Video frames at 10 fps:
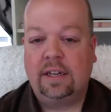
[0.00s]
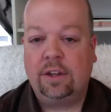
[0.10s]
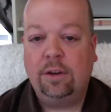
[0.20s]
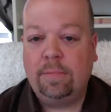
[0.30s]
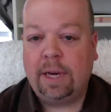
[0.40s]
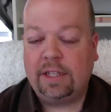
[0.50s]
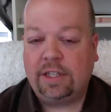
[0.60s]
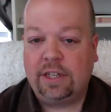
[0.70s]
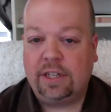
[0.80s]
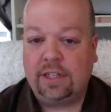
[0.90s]
you
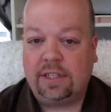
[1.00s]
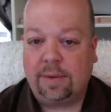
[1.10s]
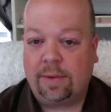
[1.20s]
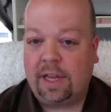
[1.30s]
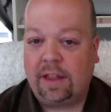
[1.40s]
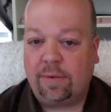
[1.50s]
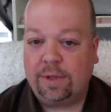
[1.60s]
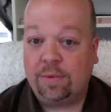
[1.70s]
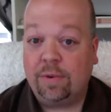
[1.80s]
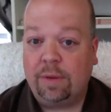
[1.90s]
mentioned something that I thought
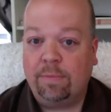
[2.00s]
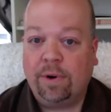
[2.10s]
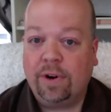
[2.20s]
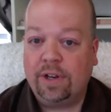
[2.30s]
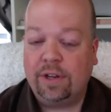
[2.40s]
was really important.